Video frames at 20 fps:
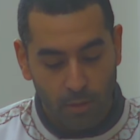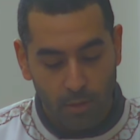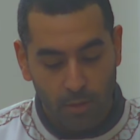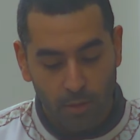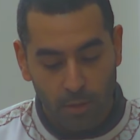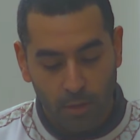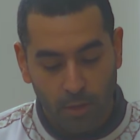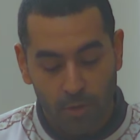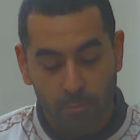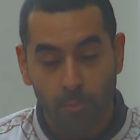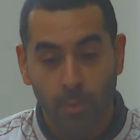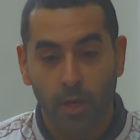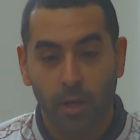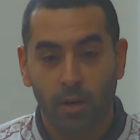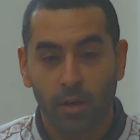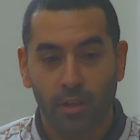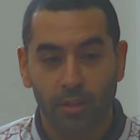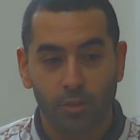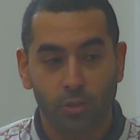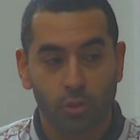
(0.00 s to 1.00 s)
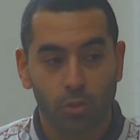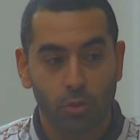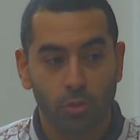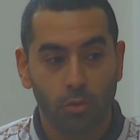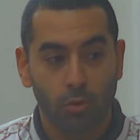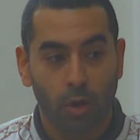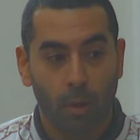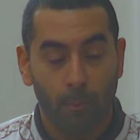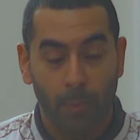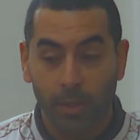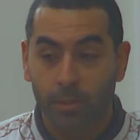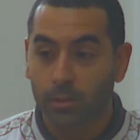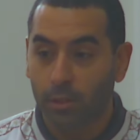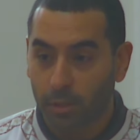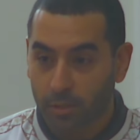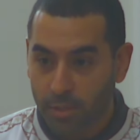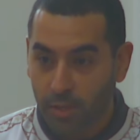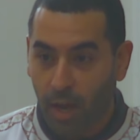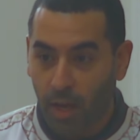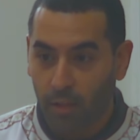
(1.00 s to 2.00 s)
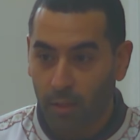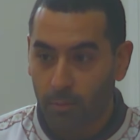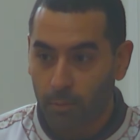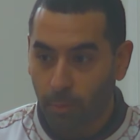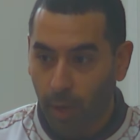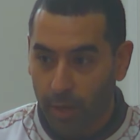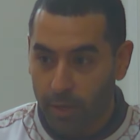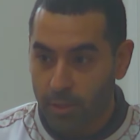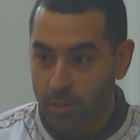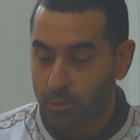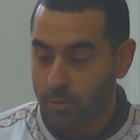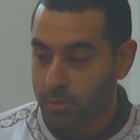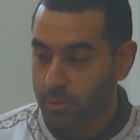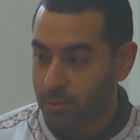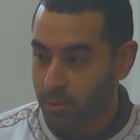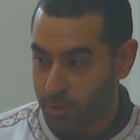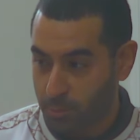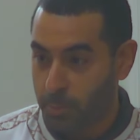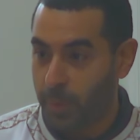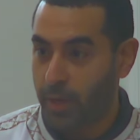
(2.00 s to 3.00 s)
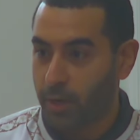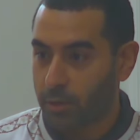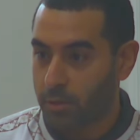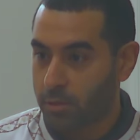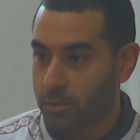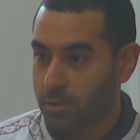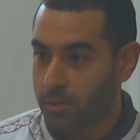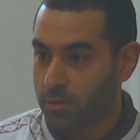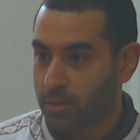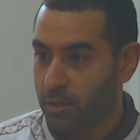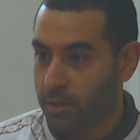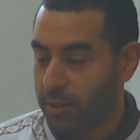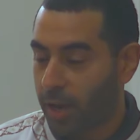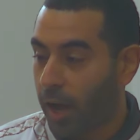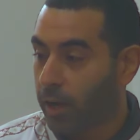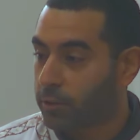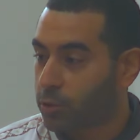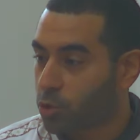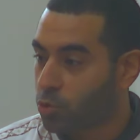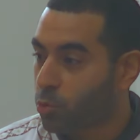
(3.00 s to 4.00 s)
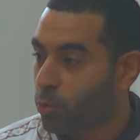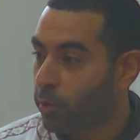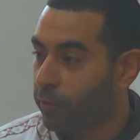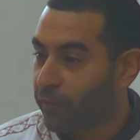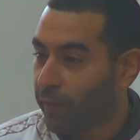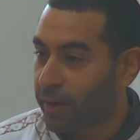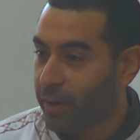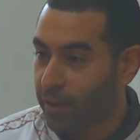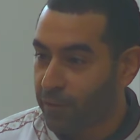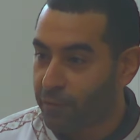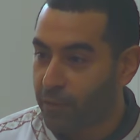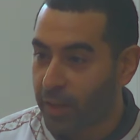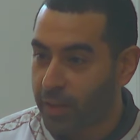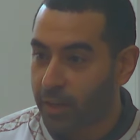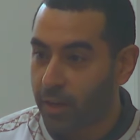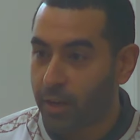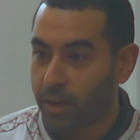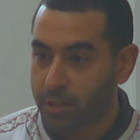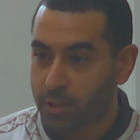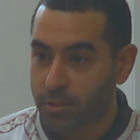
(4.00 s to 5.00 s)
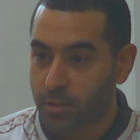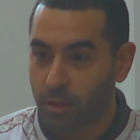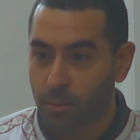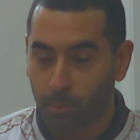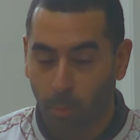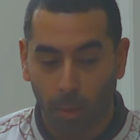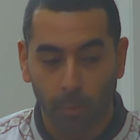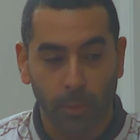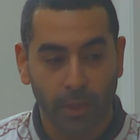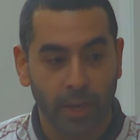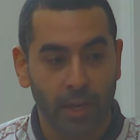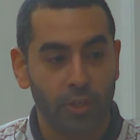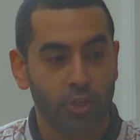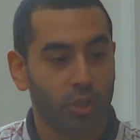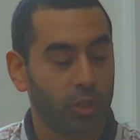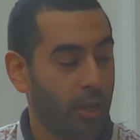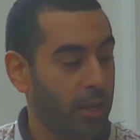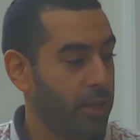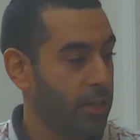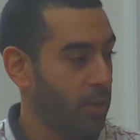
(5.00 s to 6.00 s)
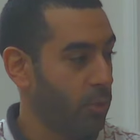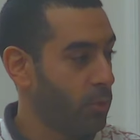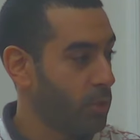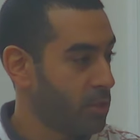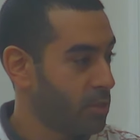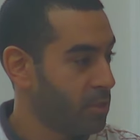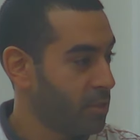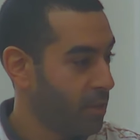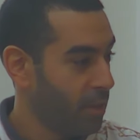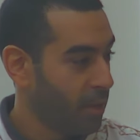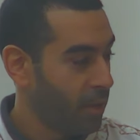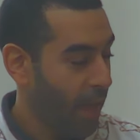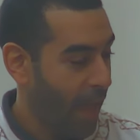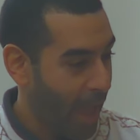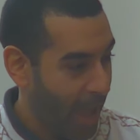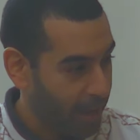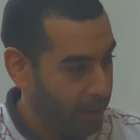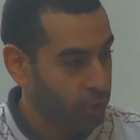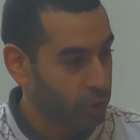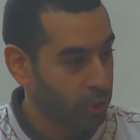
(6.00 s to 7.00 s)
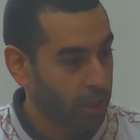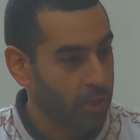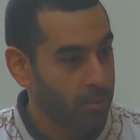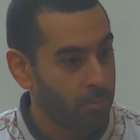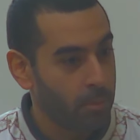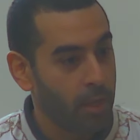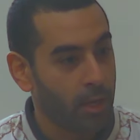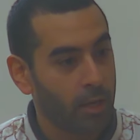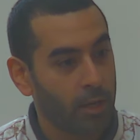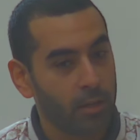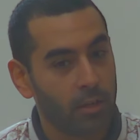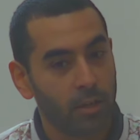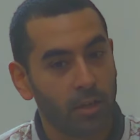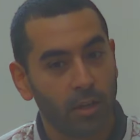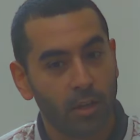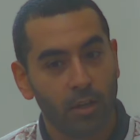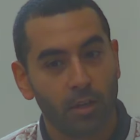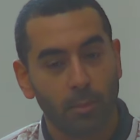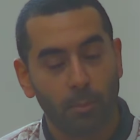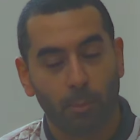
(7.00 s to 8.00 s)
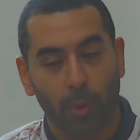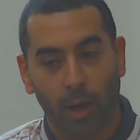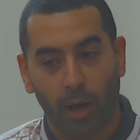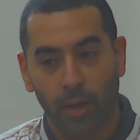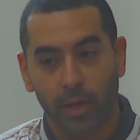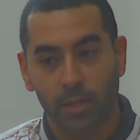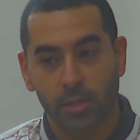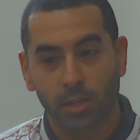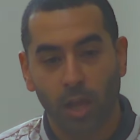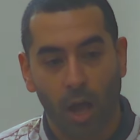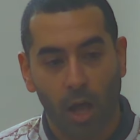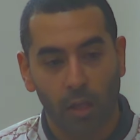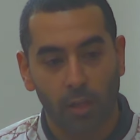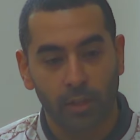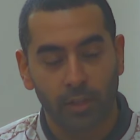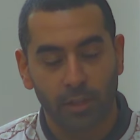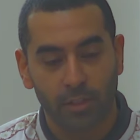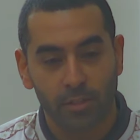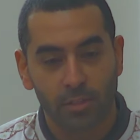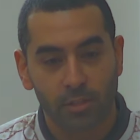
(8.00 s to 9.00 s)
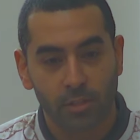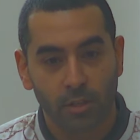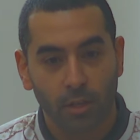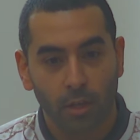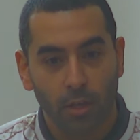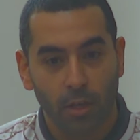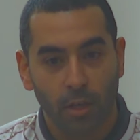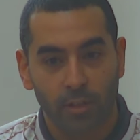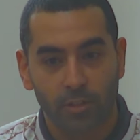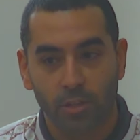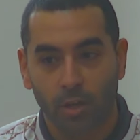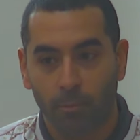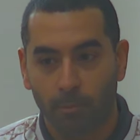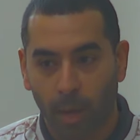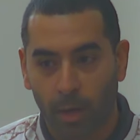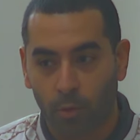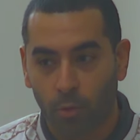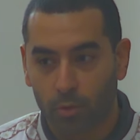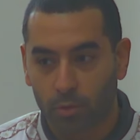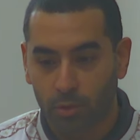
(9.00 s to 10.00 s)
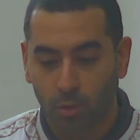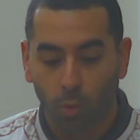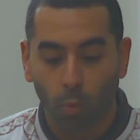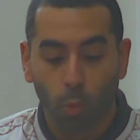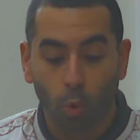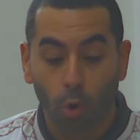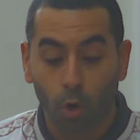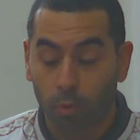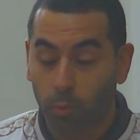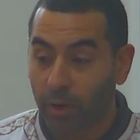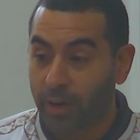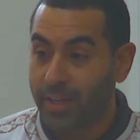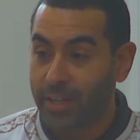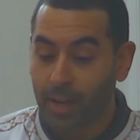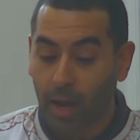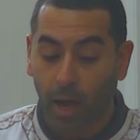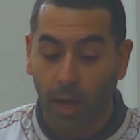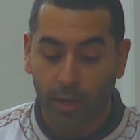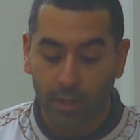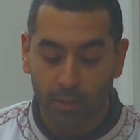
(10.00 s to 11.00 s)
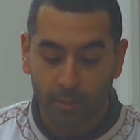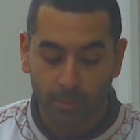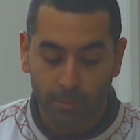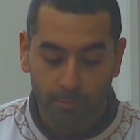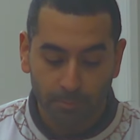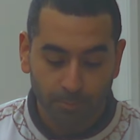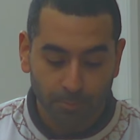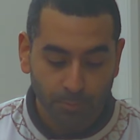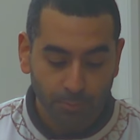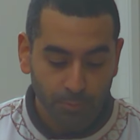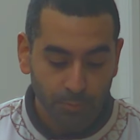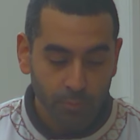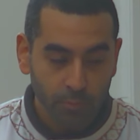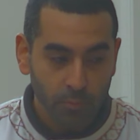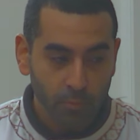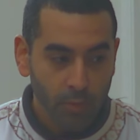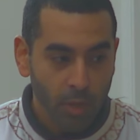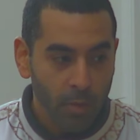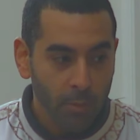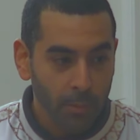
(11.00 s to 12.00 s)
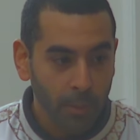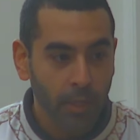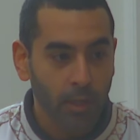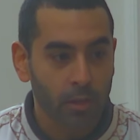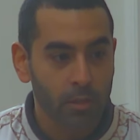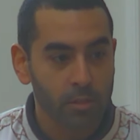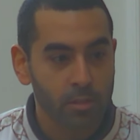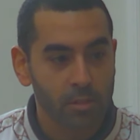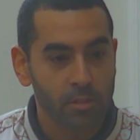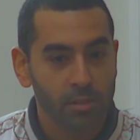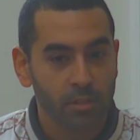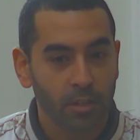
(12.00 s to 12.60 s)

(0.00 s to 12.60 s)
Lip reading: admitted into a mental asylum by his peers. The doctors were very offended as a publication, and he was actually admitted by his colleagues into a mental ward where he died because